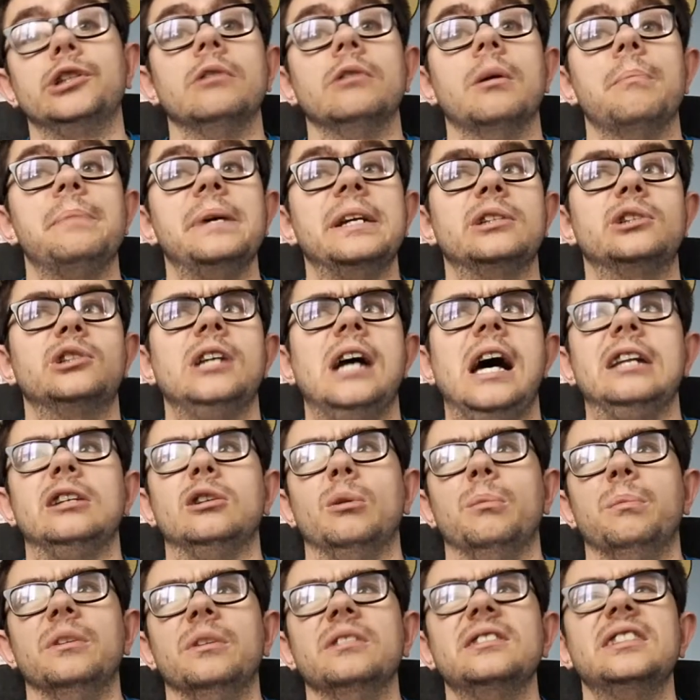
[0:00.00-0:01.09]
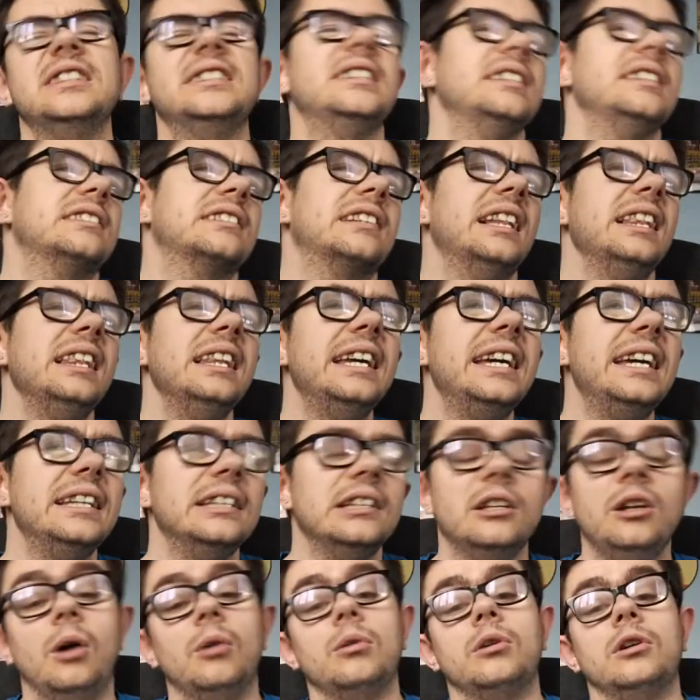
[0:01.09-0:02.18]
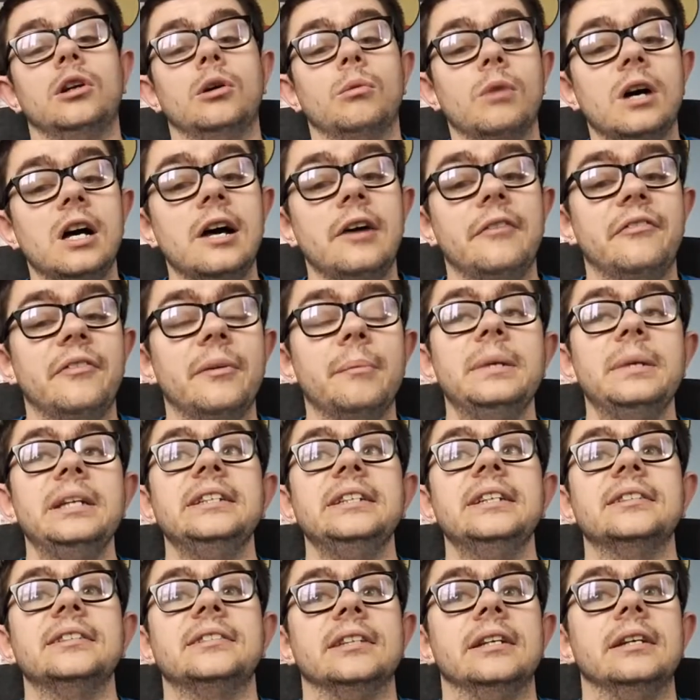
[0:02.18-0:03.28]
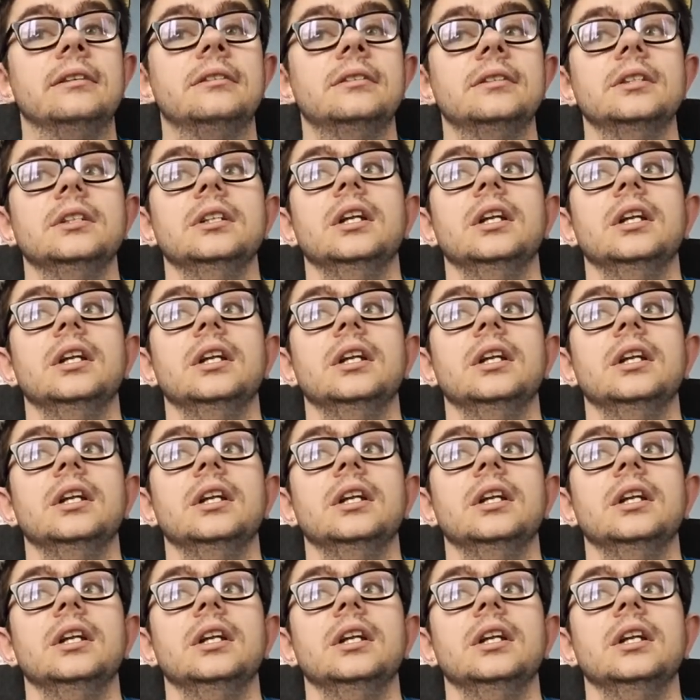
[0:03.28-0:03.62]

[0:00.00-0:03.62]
a big channel, but this is clearly not going to work for me, is it?